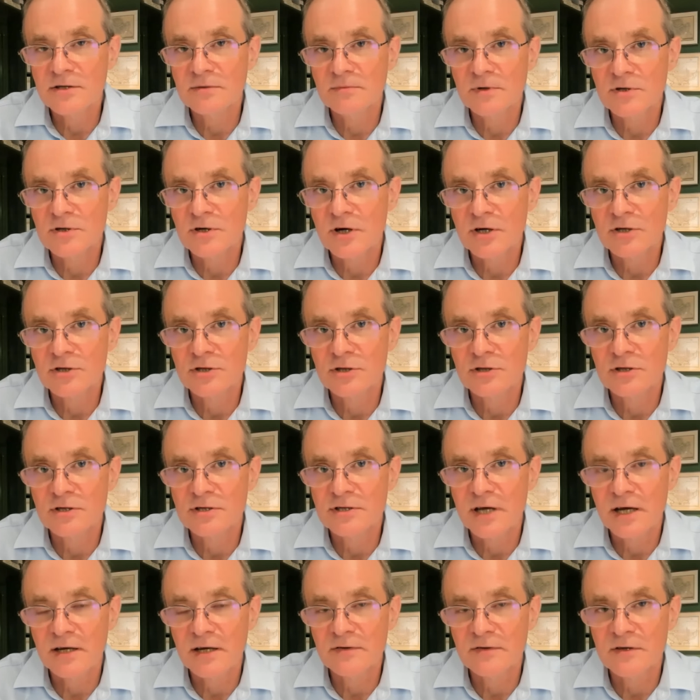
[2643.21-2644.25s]
Harris administration
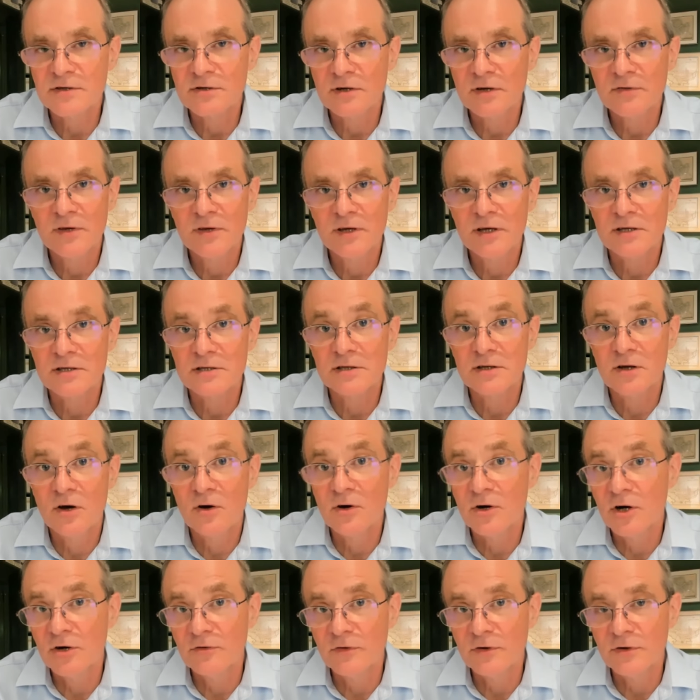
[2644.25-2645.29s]
has taken this on. I think it's
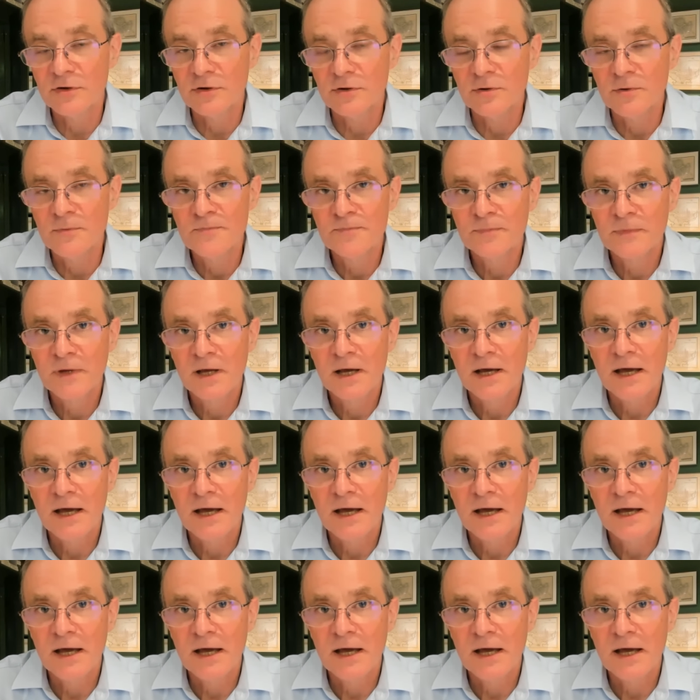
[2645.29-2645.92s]
long overdue.